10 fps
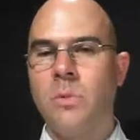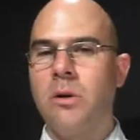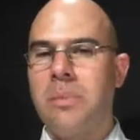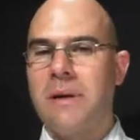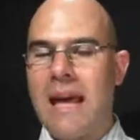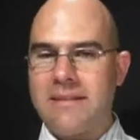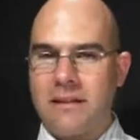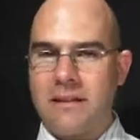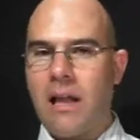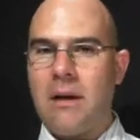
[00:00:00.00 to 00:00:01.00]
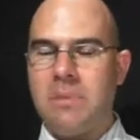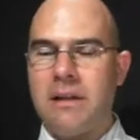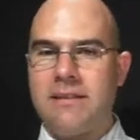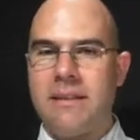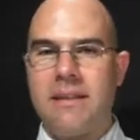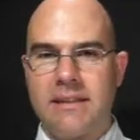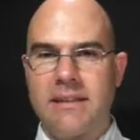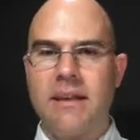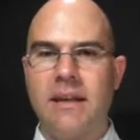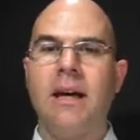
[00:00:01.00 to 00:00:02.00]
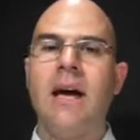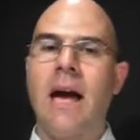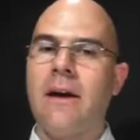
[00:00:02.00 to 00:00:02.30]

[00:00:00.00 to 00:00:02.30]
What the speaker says: Will it be an asset or liability? Let's think.